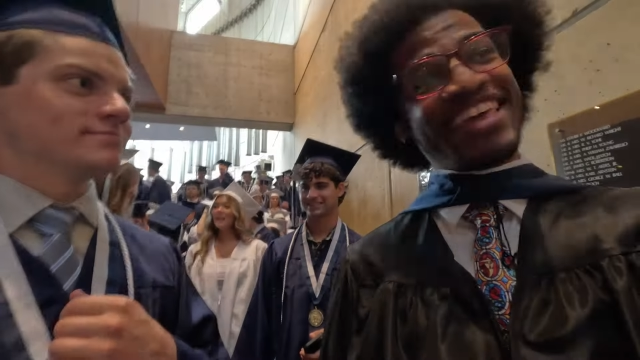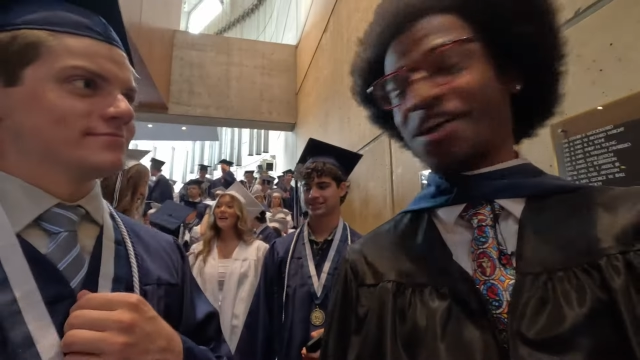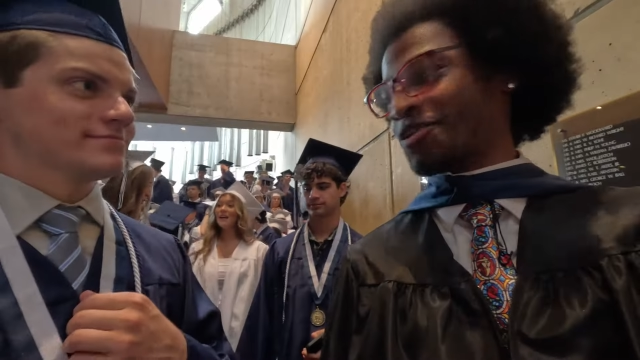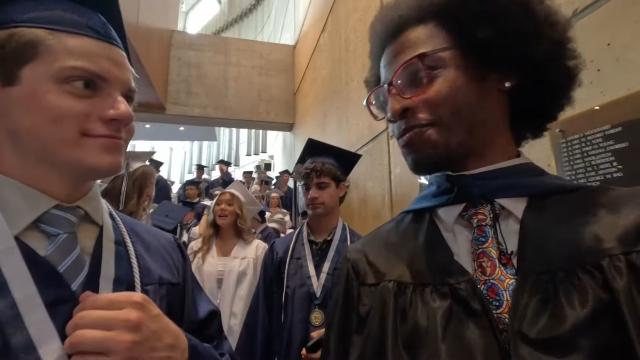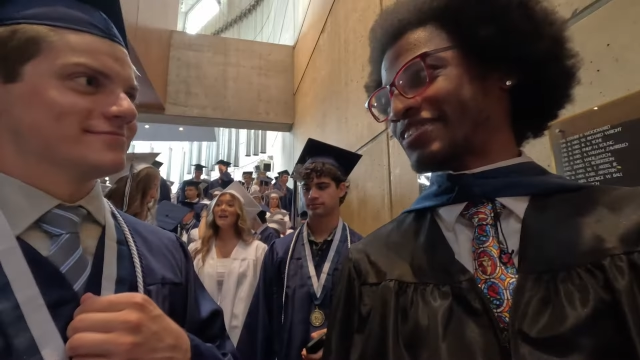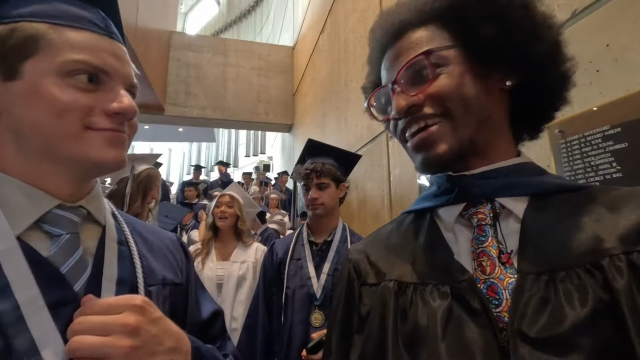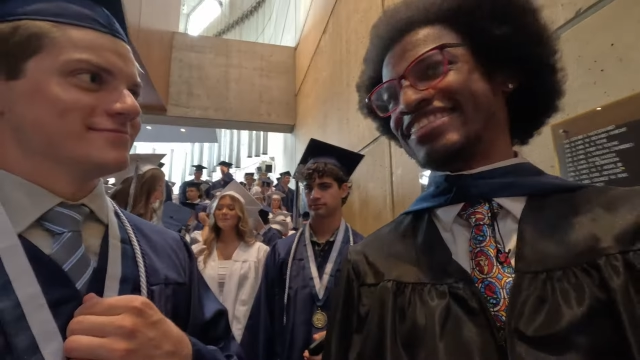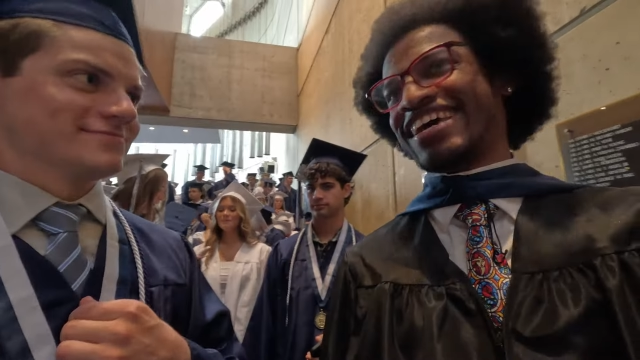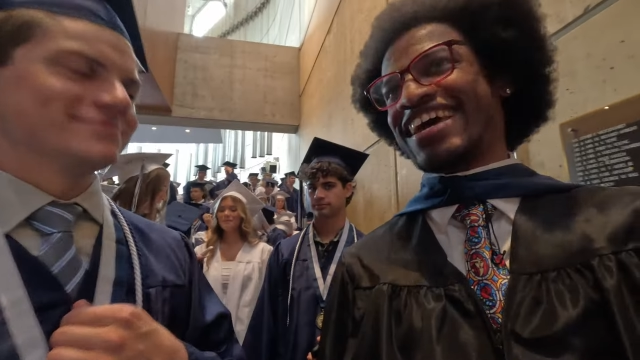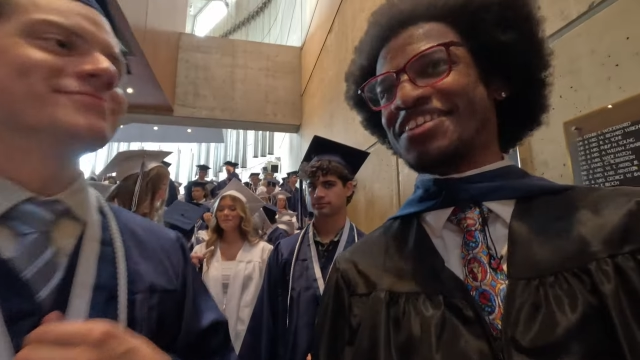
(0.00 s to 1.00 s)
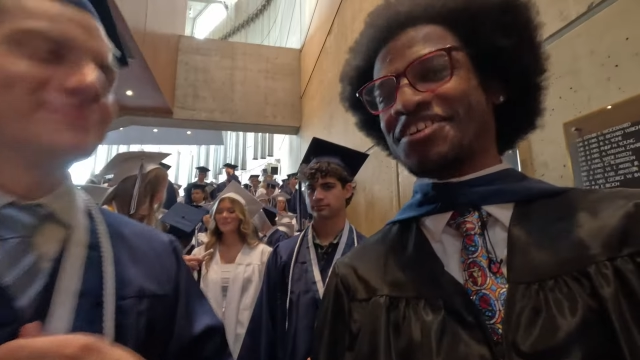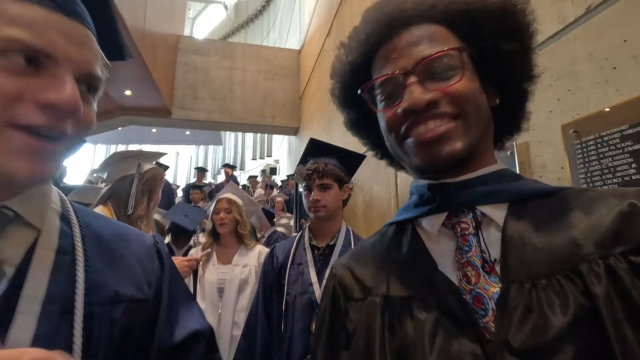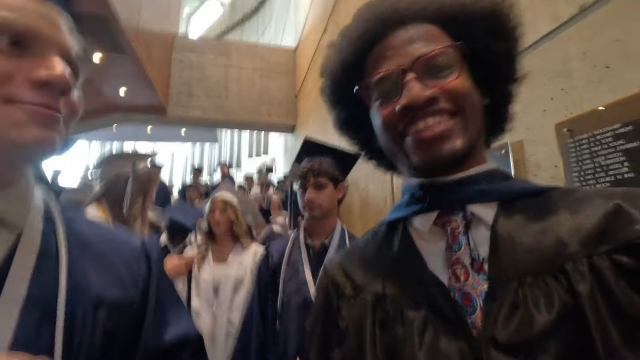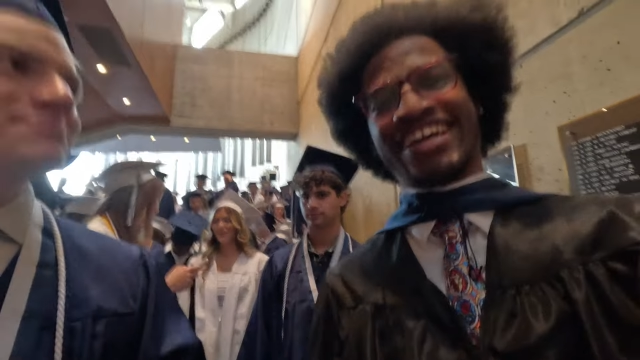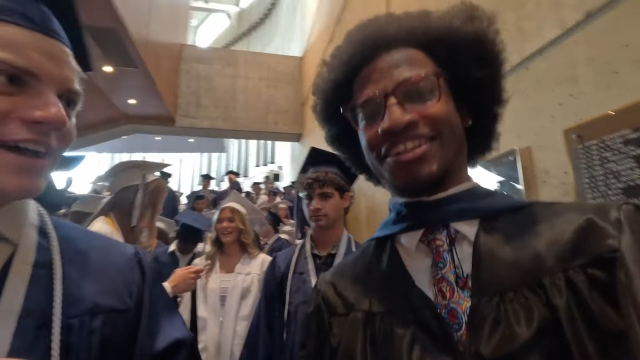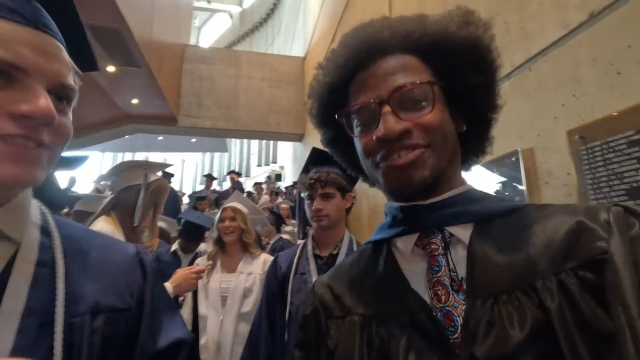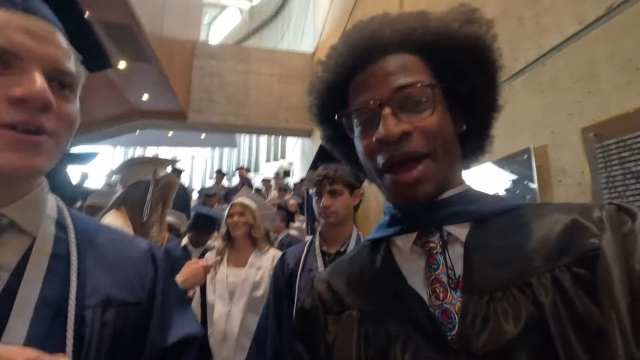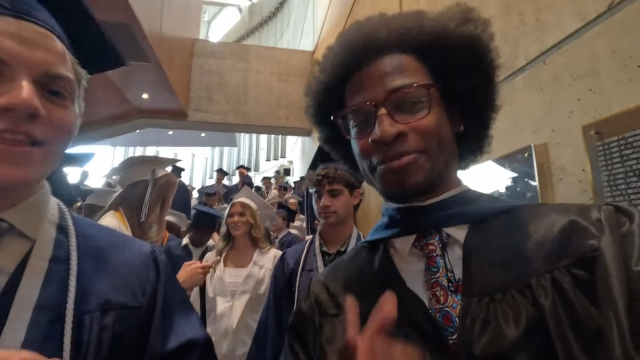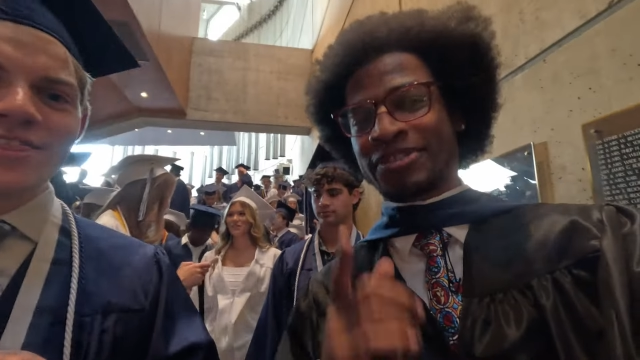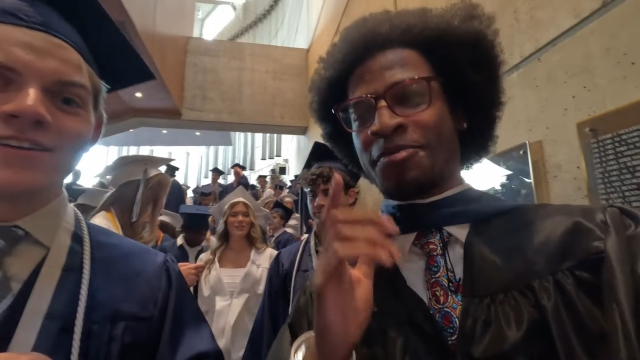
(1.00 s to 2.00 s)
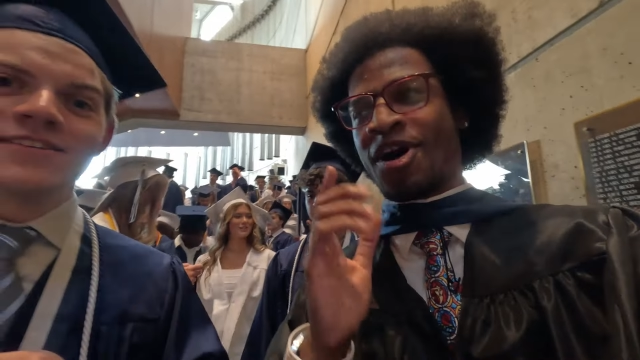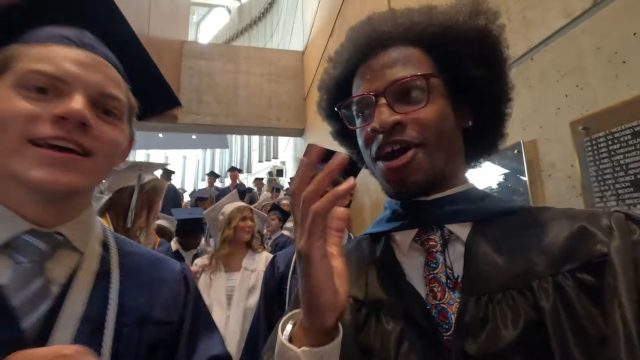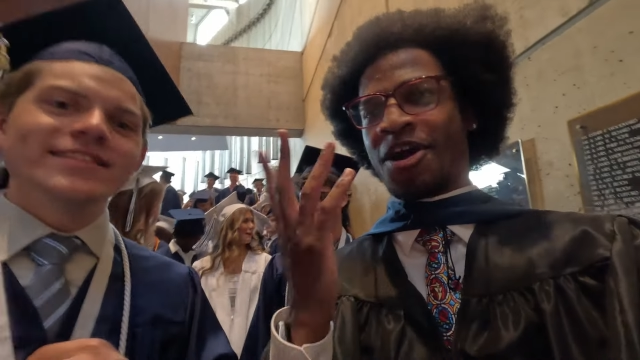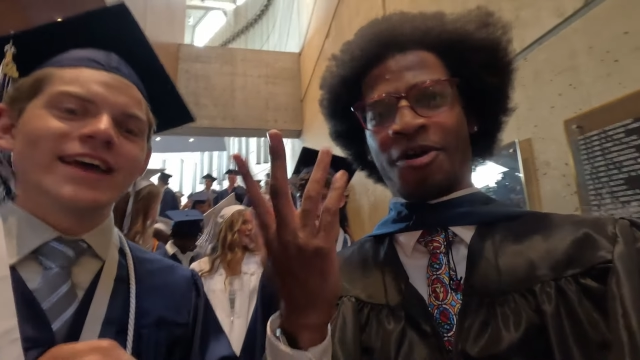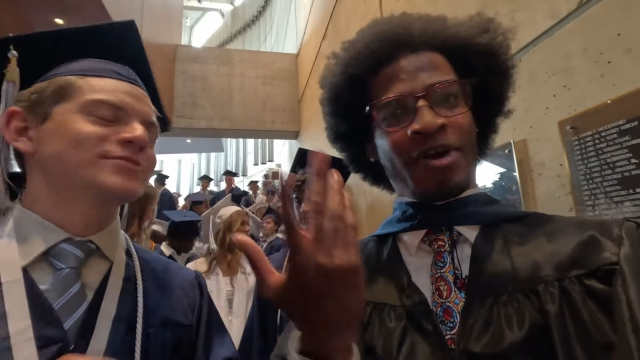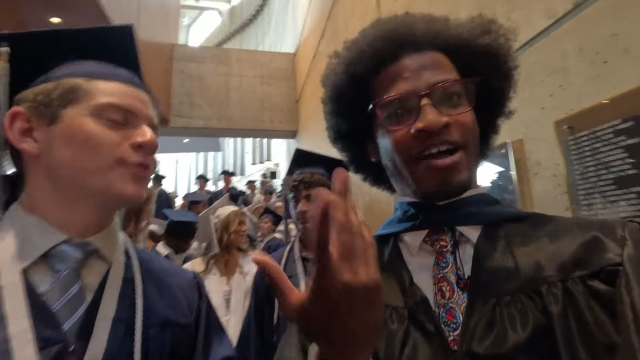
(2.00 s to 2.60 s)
Speaker 1: They 100% did. You'll yep, see it. That's what I thought. Tomorrow. That's